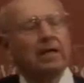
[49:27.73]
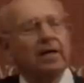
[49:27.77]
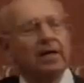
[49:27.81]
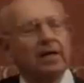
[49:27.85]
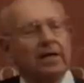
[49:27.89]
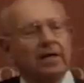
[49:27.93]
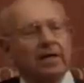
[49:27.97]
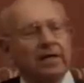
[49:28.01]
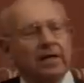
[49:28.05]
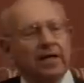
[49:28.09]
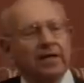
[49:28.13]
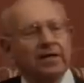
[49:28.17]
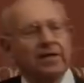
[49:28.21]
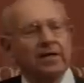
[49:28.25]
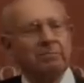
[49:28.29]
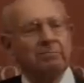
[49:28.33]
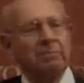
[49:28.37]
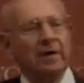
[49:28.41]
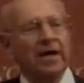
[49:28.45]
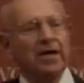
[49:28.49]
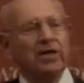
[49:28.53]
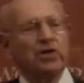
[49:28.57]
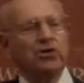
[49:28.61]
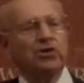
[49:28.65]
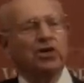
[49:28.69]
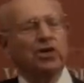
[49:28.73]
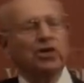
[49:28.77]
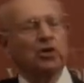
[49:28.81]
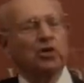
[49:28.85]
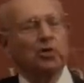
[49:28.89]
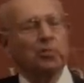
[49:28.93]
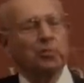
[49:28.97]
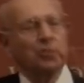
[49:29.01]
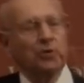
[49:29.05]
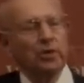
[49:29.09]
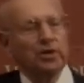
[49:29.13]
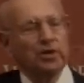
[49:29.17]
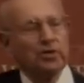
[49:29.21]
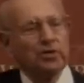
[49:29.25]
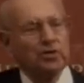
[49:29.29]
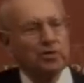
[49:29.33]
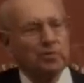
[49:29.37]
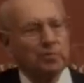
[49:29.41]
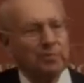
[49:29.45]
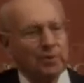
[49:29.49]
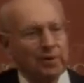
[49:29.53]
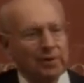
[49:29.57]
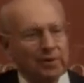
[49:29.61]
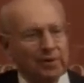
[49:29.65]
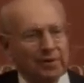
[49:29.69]
that the bicycle
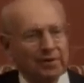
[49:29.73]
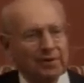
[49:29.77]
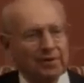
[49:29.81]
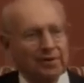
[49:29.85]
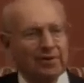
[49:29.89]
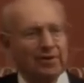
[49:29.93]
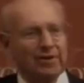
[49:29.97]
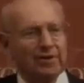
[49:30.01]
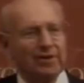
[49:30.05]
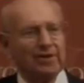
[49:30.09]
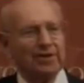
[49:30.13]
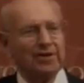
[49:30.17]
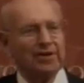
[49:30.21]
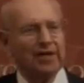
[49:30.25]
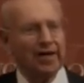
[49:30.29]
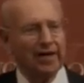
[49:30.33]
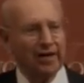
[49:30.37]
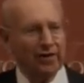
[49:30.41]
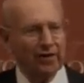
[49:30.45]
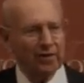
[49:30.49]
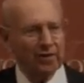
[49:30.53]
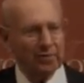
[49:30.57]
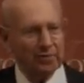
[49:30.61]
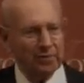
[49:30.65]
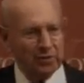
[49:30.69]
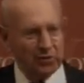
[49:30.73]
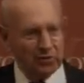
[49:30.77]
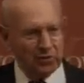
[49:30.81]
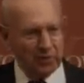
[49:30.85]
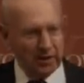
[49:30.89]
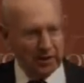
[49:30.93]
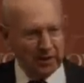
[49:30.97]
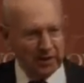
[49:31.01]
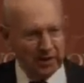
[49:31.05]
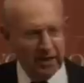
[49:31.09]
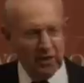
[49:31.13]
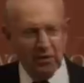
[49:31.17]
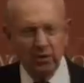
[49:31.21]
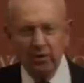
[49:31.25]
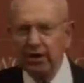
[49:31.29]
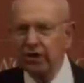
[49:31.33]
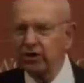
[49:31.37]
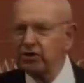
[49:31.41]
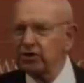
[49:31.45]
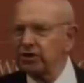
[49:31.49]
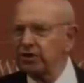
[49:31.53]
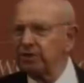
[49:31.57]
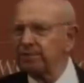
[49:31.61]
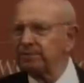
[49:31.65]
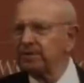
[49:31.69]
principle on the Arab Israeli
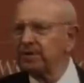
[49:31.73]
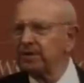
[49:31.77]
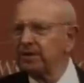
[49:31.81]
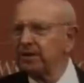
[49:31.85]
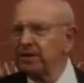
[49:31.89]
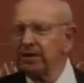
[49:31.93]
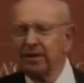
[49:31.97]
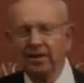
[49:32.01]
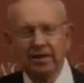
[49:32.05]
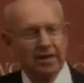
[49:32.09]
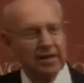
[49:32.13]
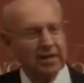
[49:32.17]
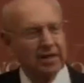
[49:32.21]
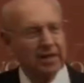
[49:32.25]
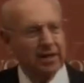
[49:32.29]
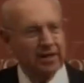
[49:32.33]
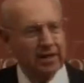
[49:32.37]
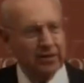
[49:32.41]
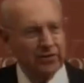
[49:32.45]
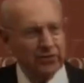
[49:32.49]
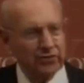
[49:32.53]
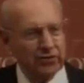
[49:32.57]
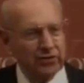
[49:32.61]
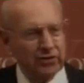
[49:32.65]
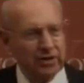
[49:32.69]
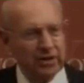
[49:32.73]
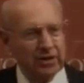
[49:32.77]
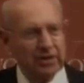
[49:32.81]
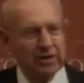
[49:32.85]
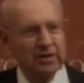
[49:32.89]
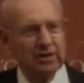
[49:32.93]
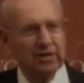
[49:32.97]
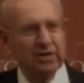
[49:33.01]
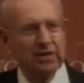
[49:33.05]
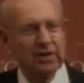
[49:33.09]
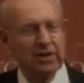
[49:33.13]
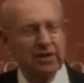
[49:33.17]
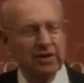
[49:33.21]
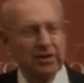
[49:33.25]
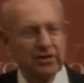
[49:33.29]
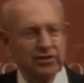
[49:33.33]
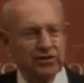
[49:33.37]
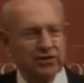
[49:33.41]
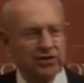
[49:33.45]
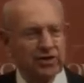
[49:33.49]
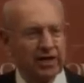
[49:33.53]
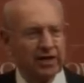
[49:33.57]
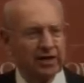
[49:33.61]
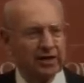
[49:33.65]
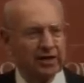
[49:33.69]
question is still a
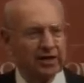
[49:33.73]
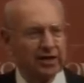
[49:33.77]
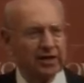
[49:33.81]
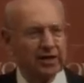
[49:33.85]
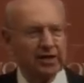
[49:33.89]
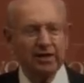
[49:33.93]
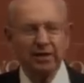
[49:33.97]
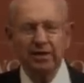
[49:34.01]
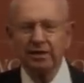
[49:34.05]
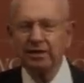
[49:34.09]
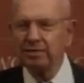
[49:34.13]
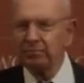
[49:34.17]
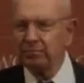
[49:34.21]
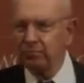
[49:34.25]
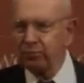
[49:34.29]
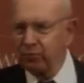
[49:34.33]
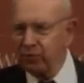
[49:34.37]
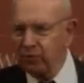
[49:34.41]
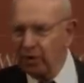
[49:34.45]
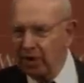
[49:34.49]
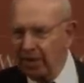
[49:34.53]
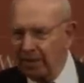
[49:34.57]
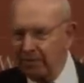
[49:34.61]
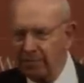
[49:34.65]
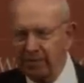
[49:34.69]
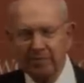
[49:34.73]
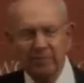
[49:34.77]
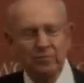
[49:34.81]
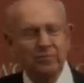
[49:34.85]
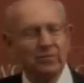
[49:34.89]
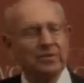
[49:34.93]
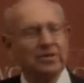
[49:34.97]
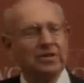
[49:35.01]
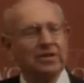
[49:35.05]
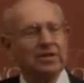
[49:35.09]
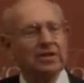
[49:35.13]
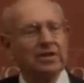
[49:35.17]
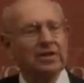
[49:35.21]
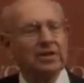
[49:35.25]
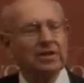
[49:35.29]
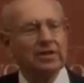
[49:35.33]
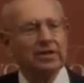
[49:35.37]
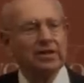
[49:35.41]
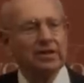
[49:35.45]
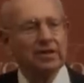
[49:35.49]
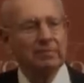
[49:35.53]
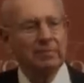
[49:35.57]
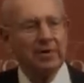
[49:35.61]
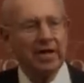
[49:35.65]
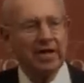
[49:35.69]
salient problem.
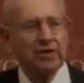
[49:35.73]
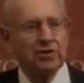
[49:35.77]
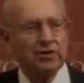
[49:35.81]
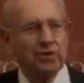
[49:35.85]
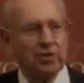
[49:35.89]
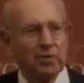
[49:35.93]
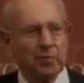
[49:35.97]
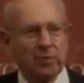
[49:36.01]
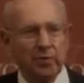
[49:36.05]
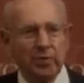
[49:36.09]
And the bicycle